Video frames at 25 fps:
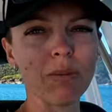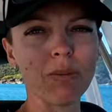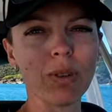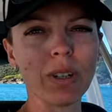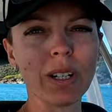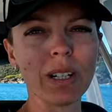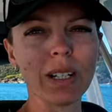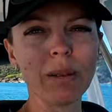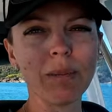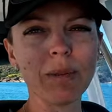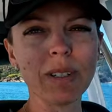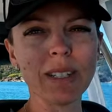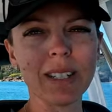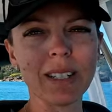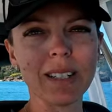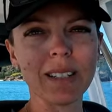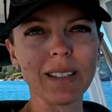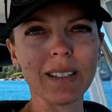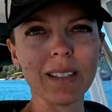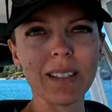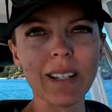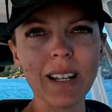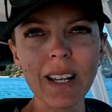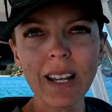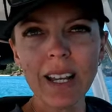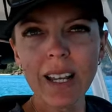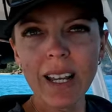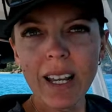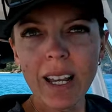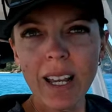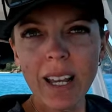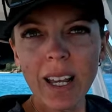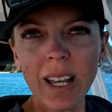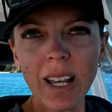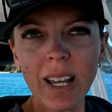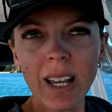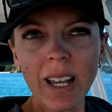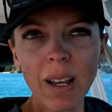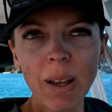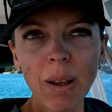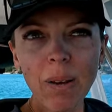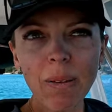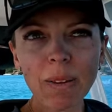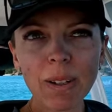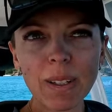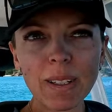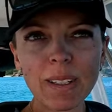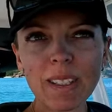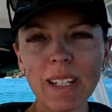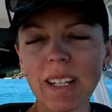are pretty limited.
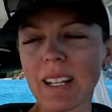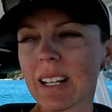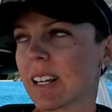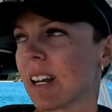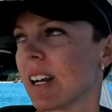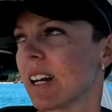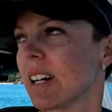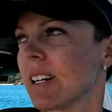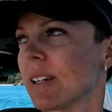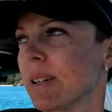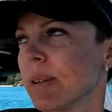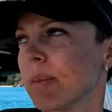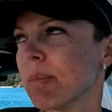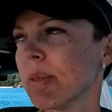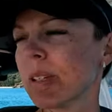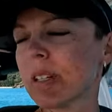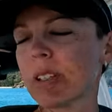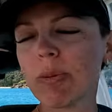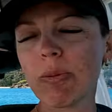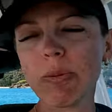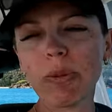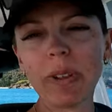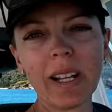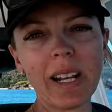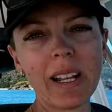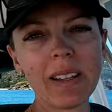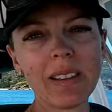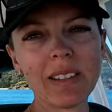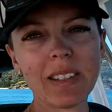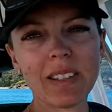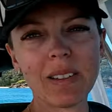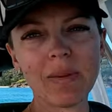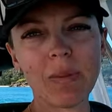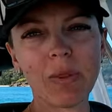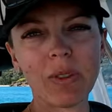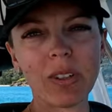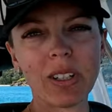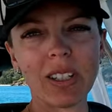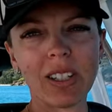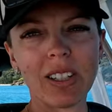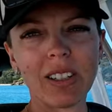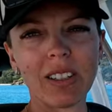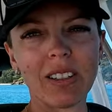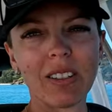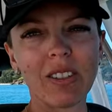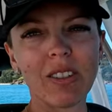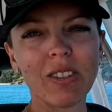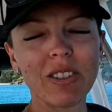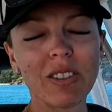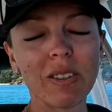But, uh, Mick went out this morning
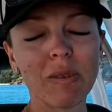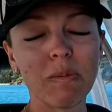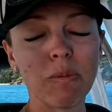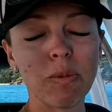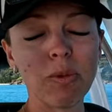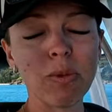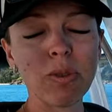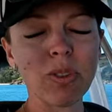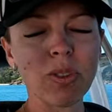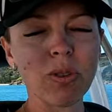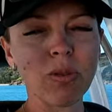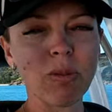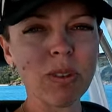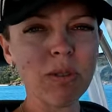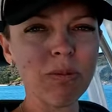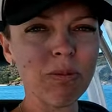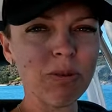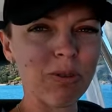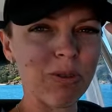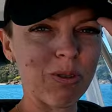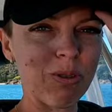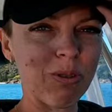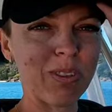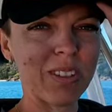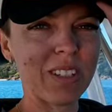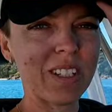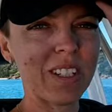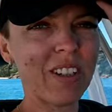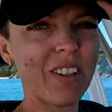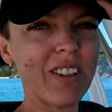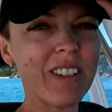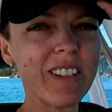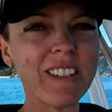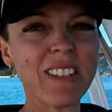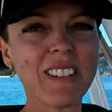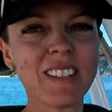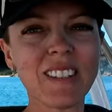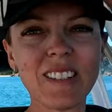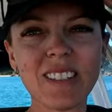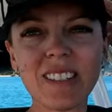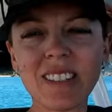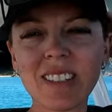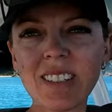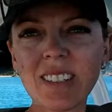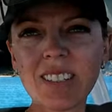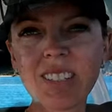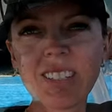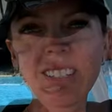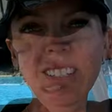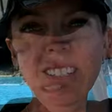and got some more squid, which was really nice.
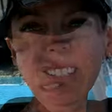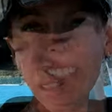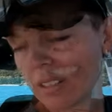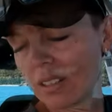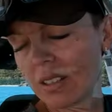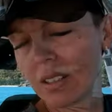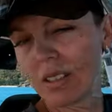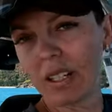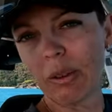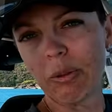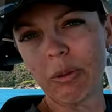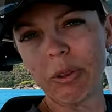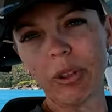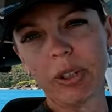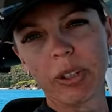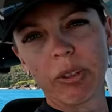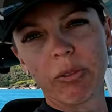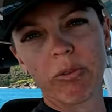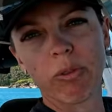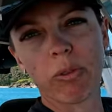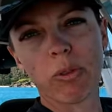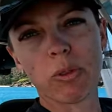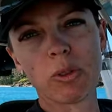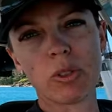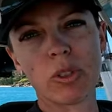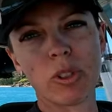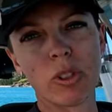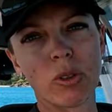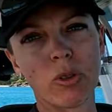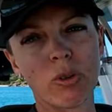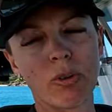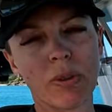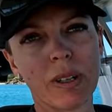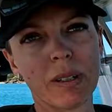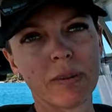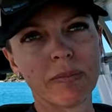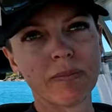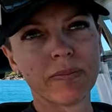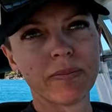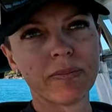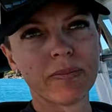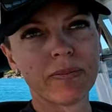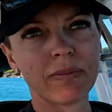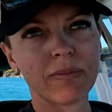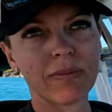Yeah, we're looking forward to um,